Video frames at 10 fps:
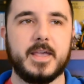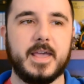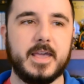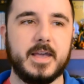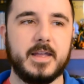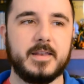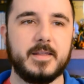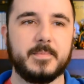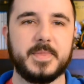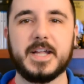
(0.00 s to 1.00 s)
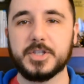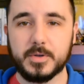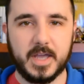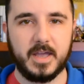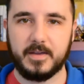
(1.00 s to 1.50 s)
And that's
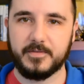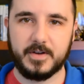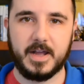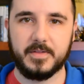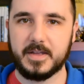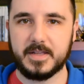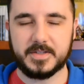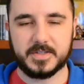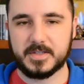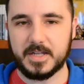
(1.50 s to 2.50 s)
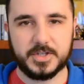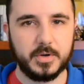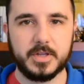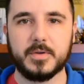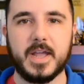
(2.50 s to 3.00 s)
okay for now. That's
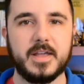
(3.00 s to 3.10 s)
totally okay.